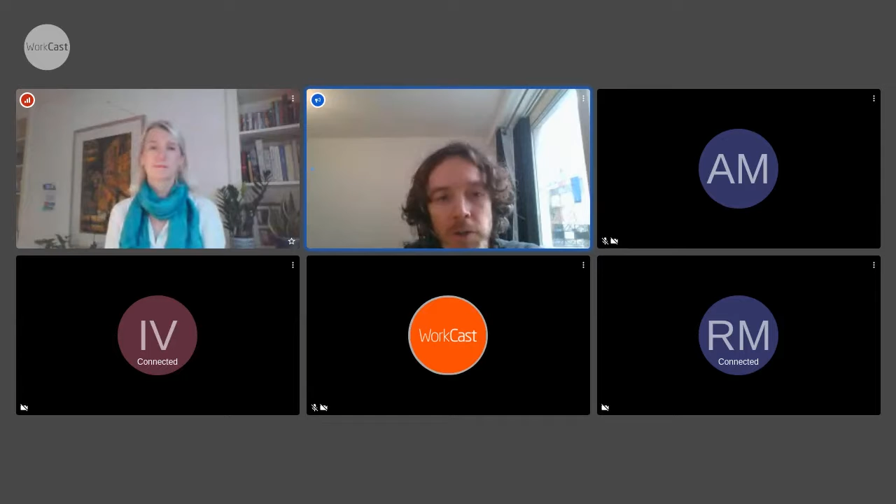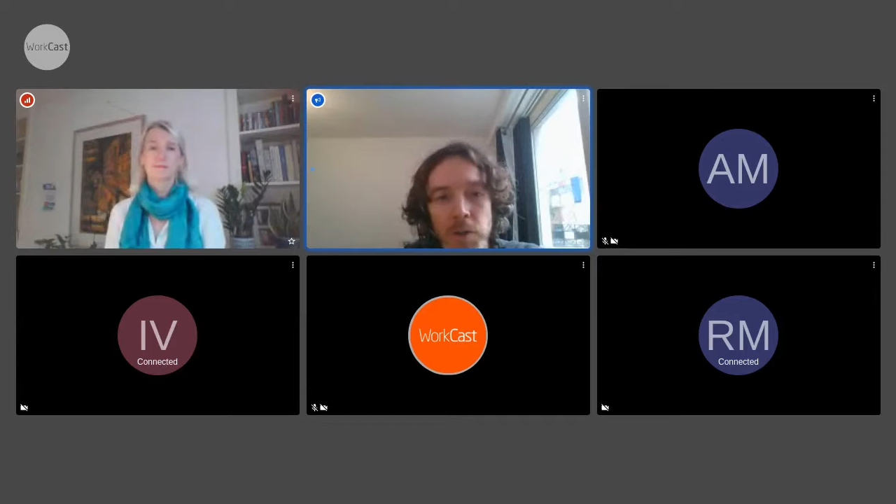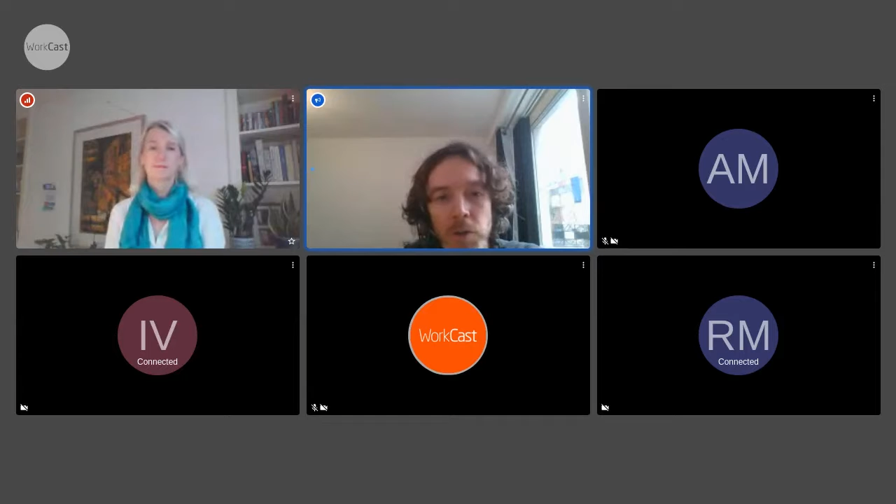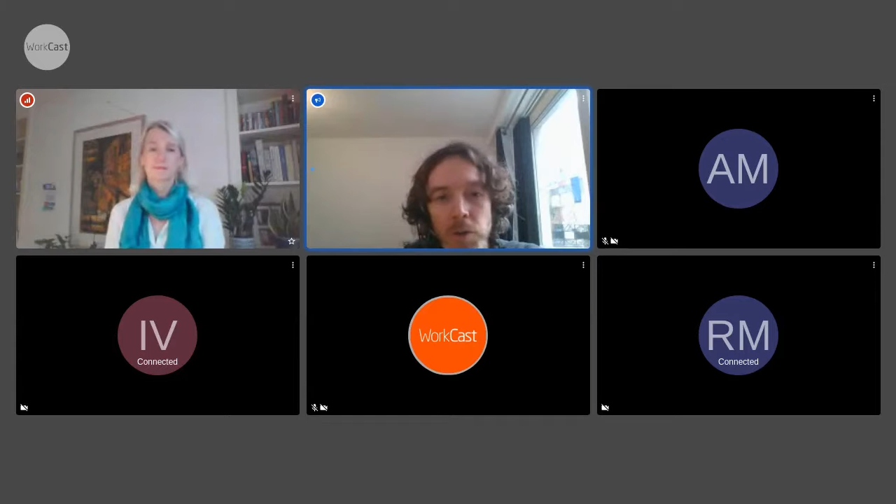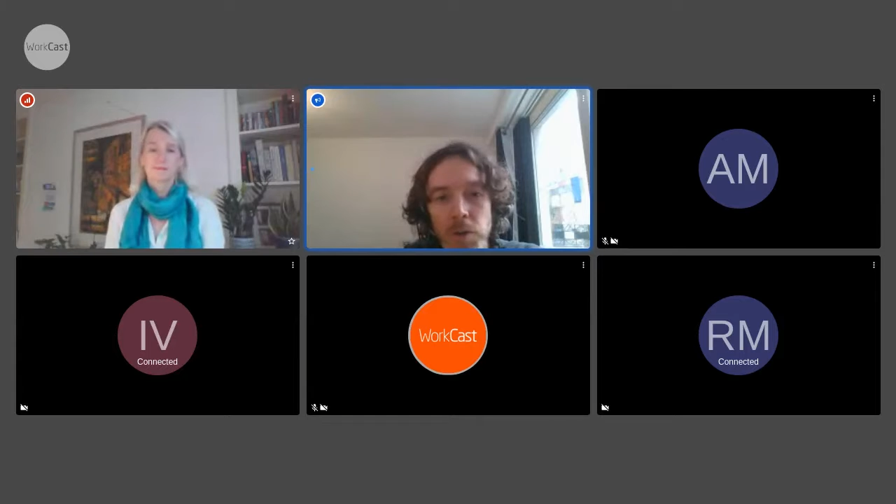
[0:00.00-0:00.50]

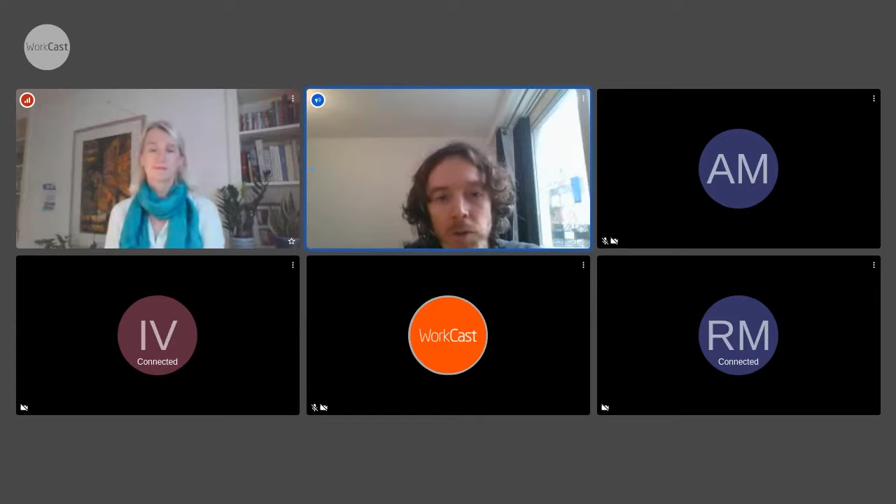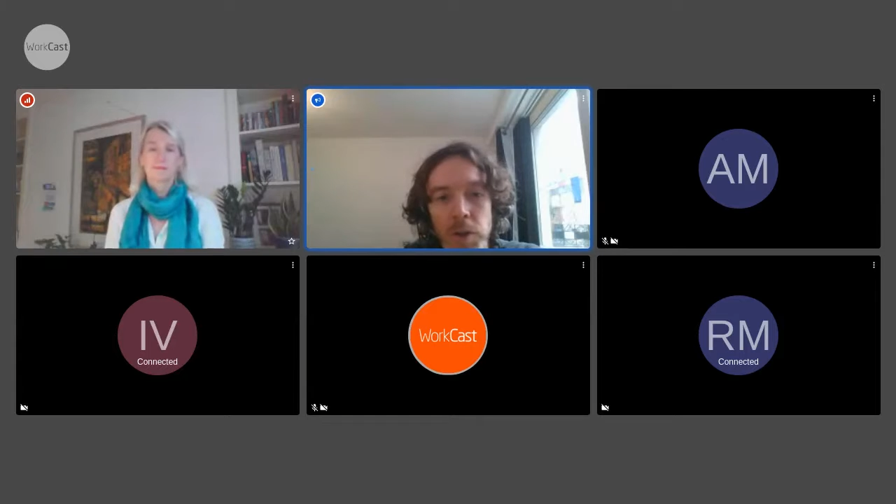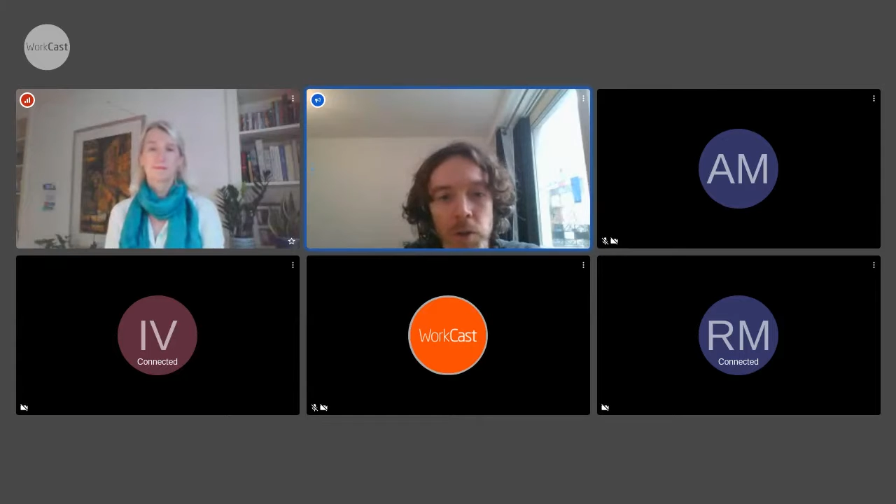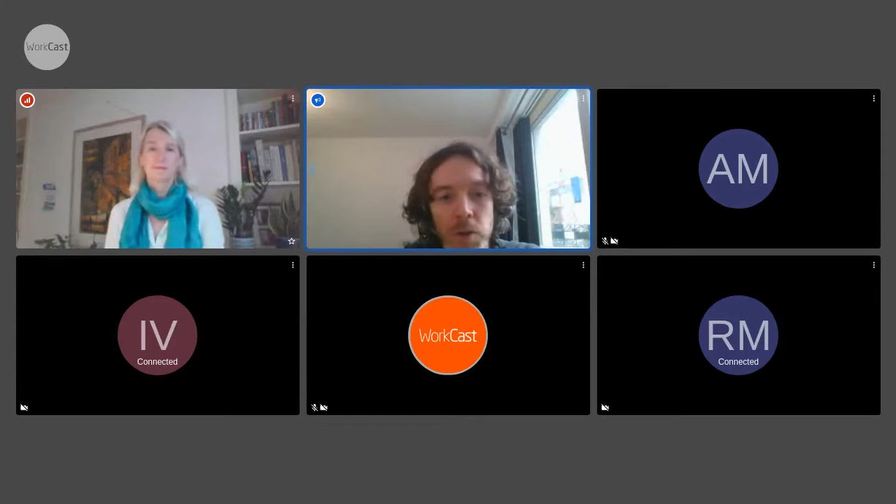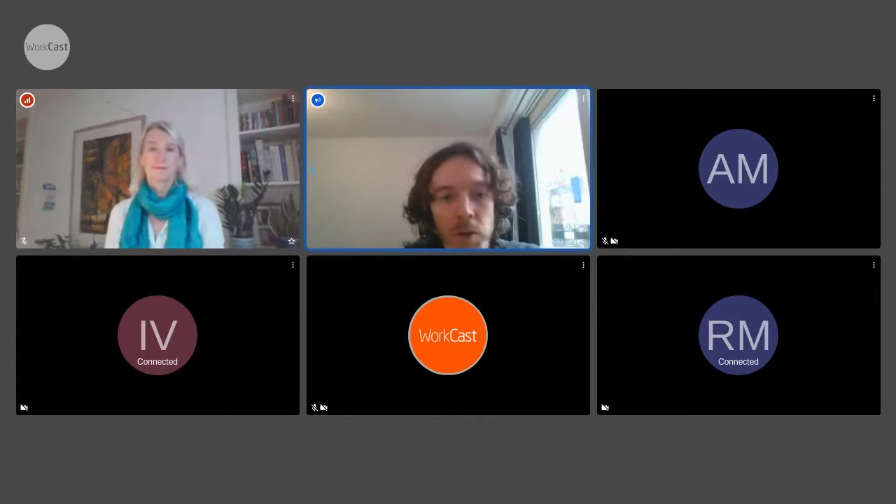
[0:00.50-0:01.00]
to
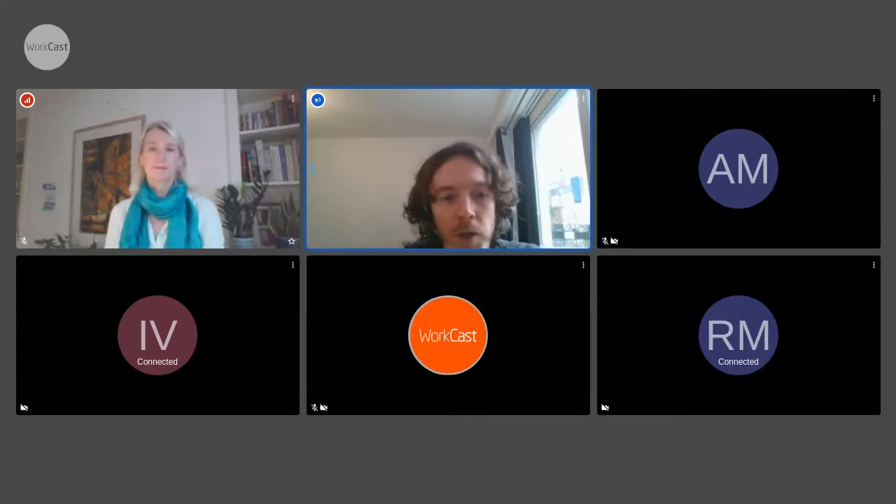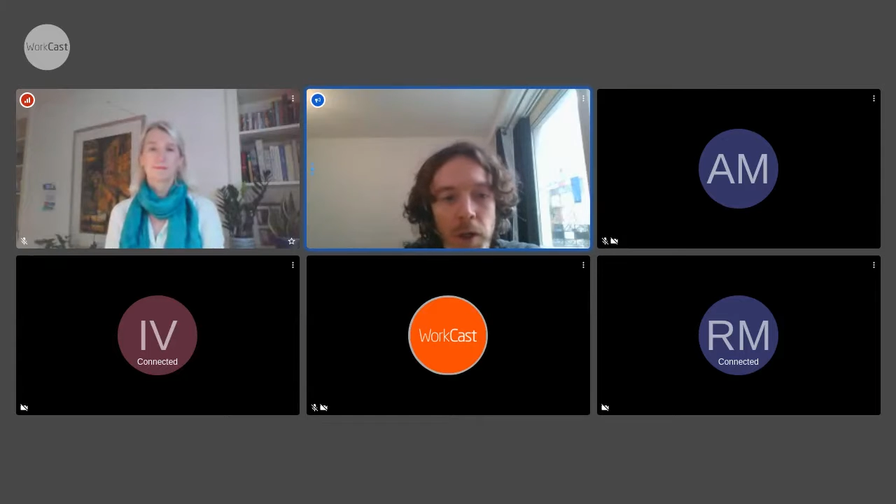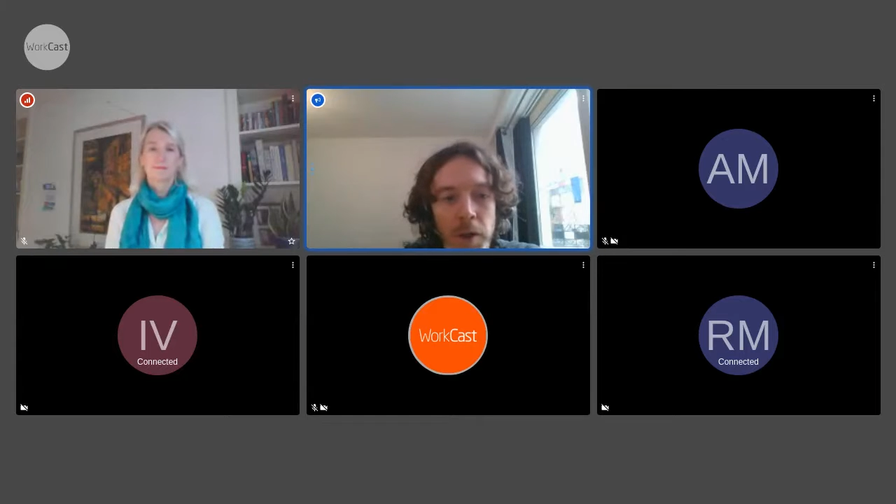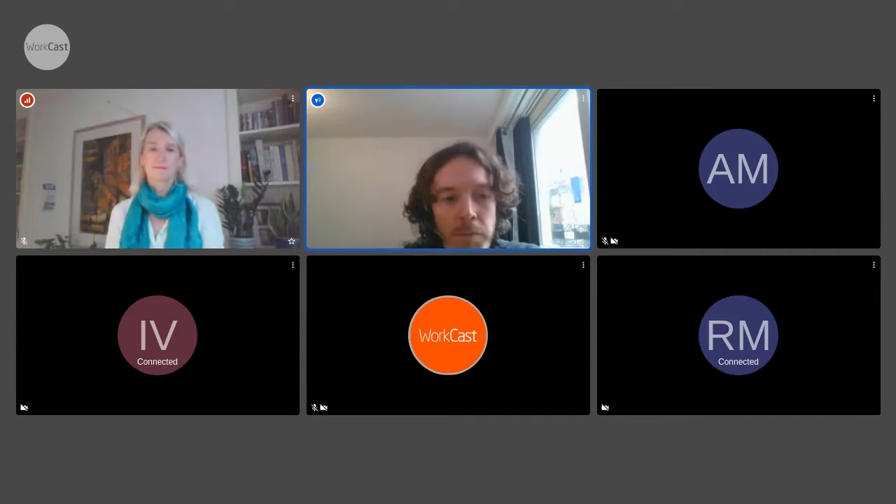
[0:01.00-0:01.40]
your